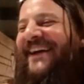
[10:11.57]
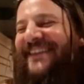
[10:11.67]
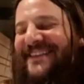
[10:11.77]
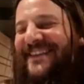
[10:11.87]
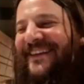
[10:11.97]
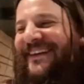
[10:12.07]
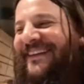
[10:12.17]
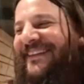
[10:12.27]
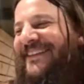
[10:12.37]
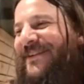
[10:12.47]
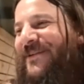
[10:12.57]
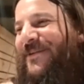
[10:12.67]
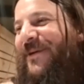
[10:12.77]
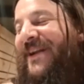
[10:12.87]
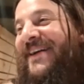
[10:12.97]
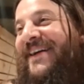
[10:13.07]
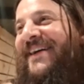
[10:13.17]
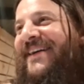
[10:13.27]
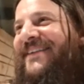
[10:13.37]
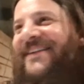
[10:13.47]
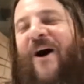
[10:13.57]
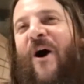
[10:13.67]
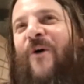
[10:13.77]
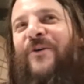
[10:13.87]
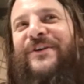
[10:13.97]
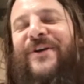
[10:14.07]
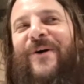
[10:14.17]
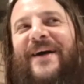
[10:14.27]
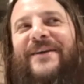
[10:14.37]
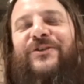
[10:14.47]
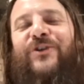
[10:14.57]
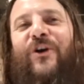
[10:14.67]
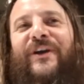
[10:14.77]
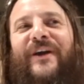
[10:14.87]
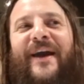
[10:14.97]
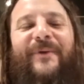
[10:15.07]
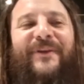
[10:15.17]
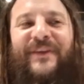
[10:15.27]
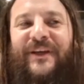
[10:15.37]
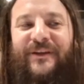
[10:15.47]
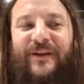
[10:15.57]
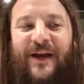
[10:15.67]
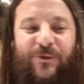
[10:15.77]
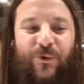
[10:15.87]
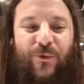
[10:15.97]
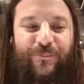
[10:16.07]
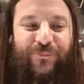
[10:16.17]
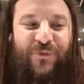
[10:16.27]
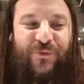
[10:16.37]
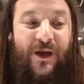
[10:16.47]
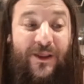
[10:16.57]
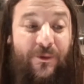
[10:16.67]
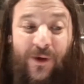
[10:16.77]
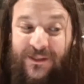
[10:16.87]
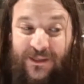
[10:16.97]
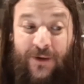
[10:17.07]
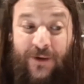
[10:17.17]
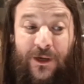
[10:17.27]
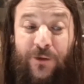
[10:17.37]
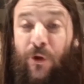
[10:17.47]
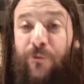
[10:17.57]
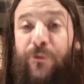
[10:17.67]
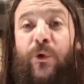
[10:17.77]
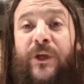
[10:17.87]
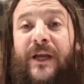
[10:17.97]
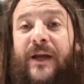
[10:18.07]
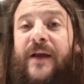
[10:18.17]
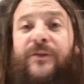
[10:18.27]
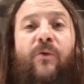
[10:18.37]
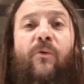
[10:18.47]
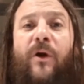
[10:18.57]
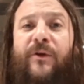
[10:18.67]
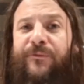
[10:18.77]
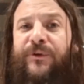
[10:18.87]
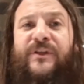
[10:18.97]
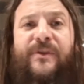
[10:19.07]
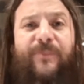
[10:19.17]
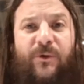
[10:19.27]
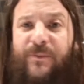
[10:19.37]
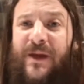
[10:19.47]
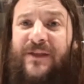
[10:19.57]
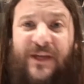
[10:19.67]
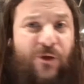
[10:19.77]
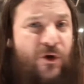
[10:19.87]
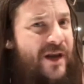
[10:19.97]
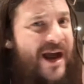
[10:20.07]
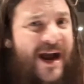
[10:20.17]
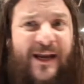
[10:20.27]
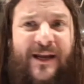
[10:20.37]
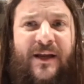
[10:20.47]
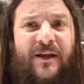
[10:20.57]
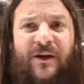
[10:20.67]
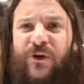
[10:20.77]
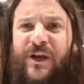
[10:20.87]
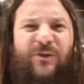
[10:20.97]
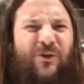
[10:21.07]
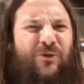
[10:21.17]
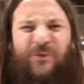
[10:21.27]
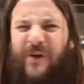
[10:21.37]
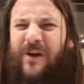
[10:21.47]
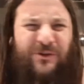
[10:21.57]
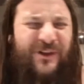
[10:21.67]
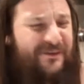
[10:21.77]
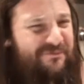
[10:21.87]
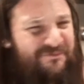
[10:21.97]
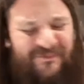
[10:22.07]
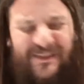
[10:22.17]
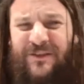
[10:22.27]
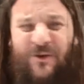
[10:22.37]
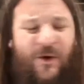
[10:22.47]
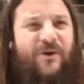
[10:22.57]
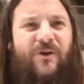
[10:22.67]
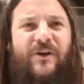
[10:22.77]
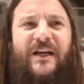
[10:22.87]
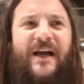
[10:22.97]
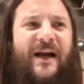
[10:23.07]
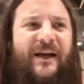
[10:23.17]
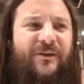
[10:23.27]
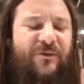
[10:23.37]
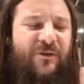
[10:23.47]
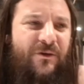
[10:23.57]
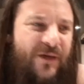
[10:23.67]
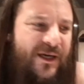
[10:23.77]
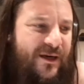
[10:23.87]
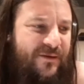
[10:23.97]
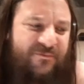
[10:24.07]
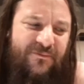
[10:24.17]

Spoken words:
that's a good one. No, you know, I enjoy everything I do. Otherwise, I really don't do it. I don't work, for example, with bands I don't like, or I don't do records that I know I'm not gonna like. You know,